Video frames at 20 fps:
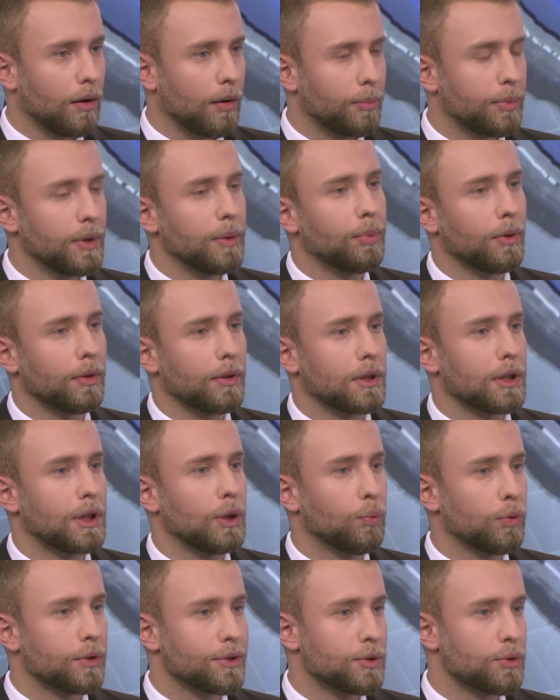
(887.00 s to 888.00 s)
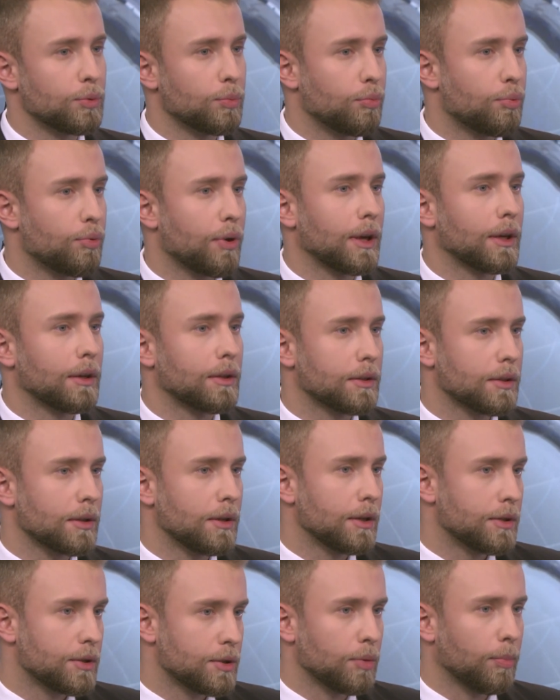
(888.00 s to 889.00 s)
people that he wants to bring
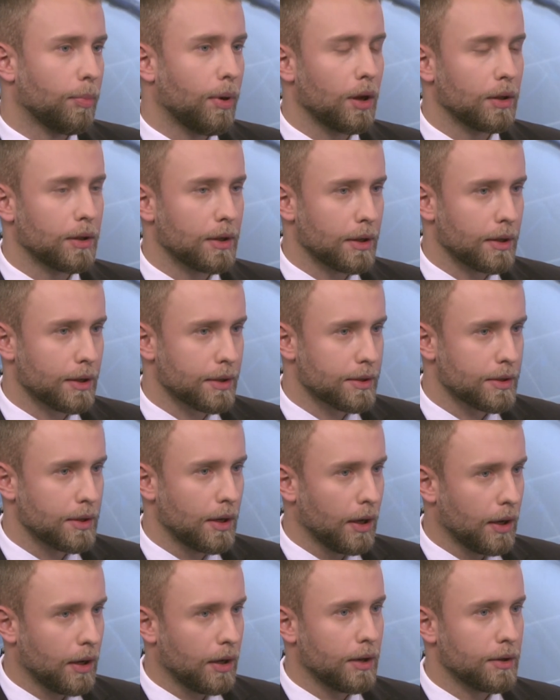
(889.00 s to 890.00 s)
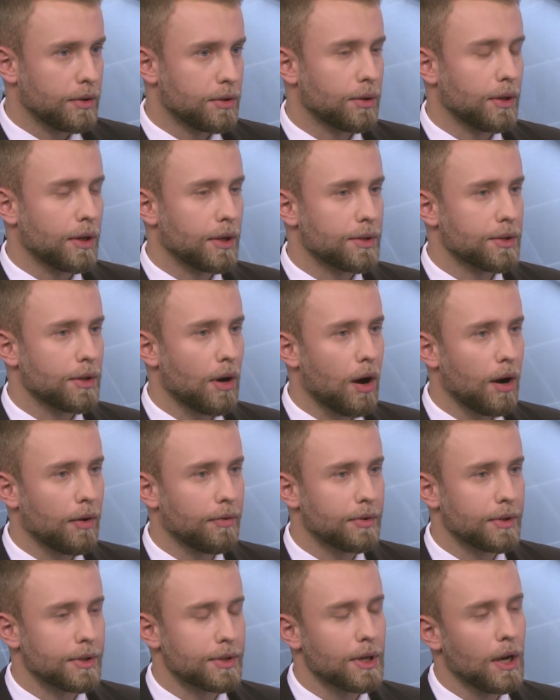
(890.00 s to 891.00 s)
into politics, into his
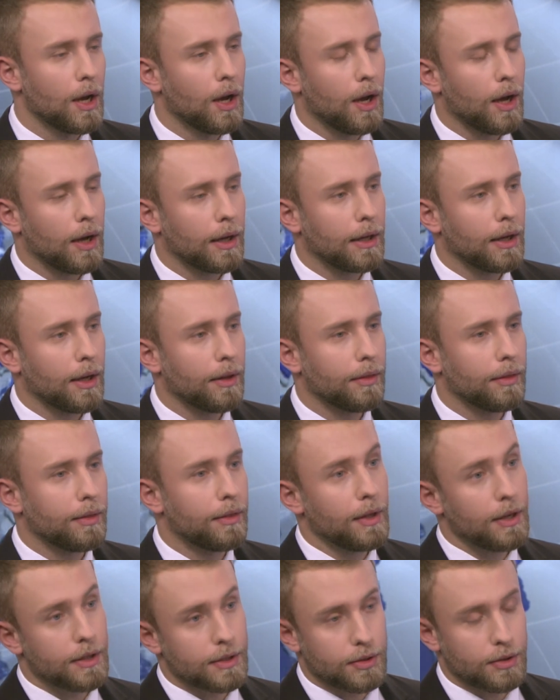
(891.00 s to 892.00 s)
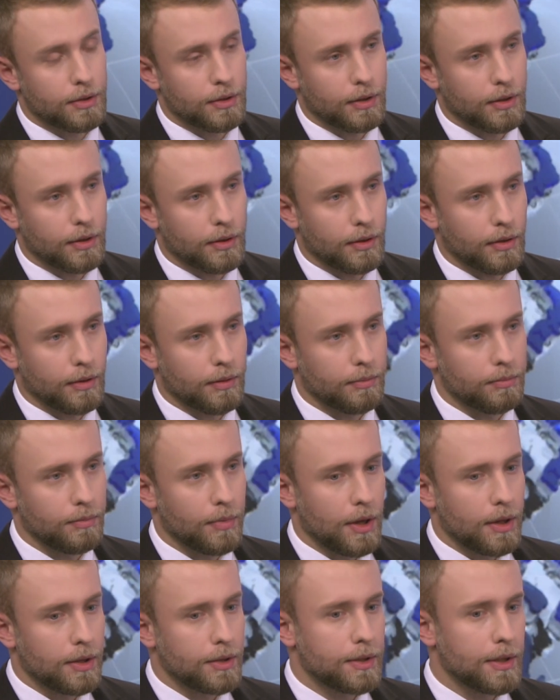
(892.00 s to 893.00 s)
office. Can this
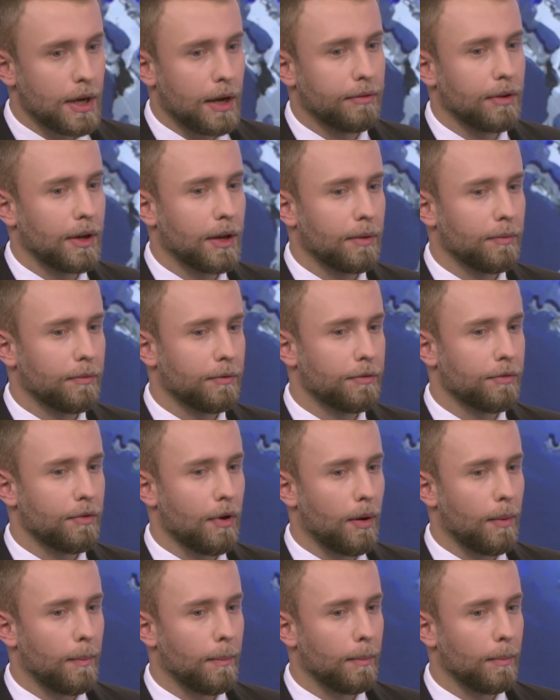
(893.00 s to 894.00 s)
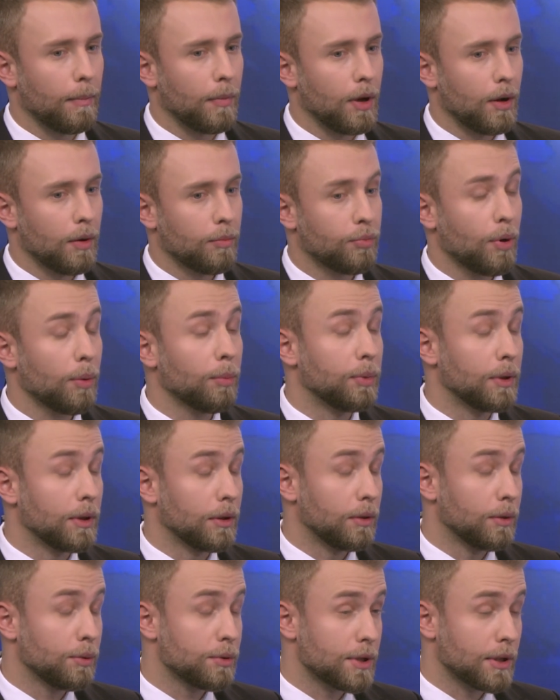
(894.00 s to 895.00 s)
save him from
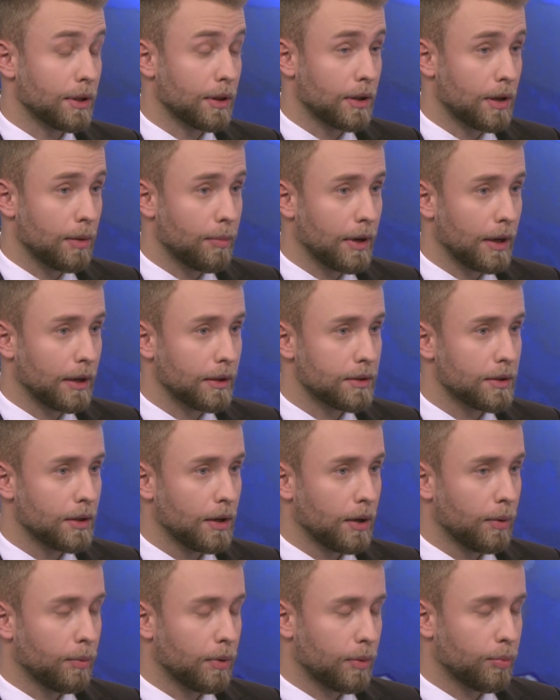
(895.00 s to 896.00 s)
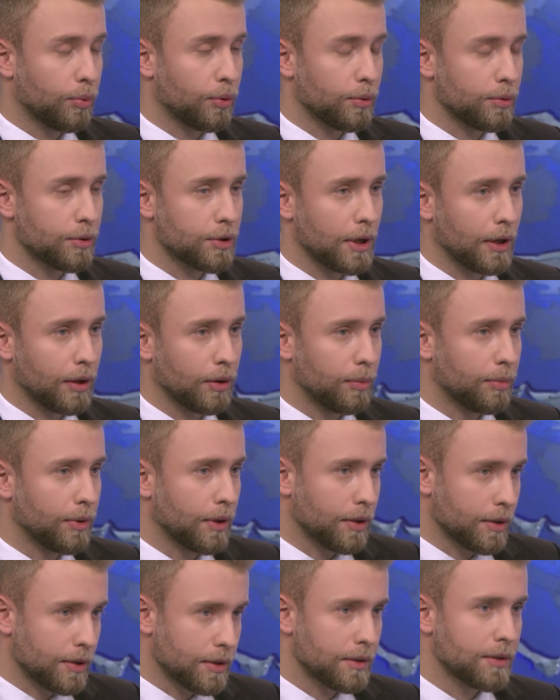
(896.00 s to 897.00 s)
probably losing the debate with Poroshenko?
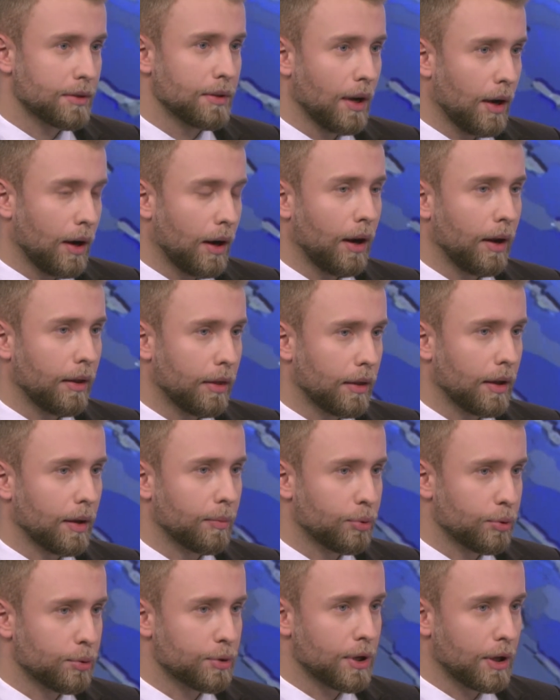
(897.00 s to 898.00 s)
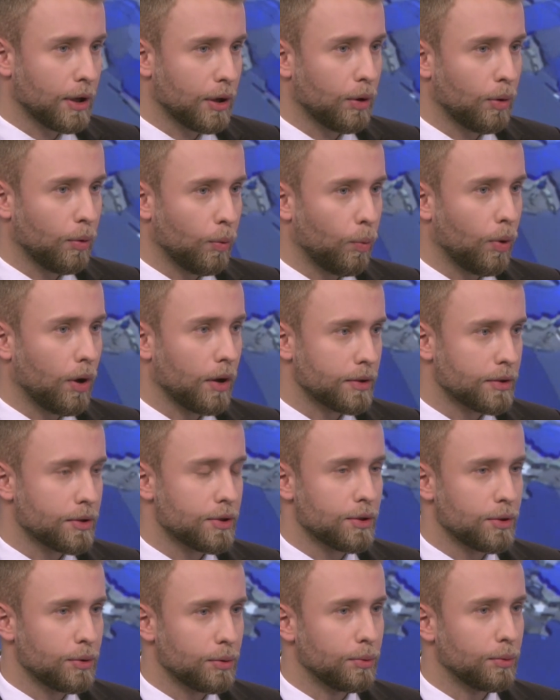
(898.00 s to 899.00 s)
Because I think Poroshenko
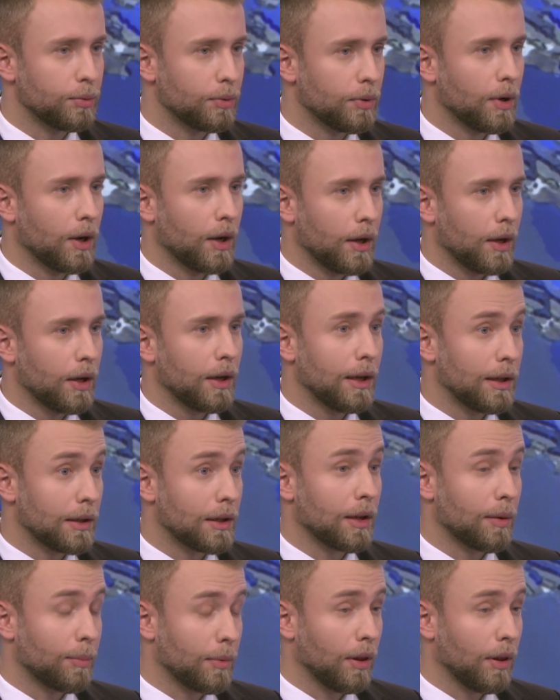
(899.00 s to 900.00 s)
wants to eat him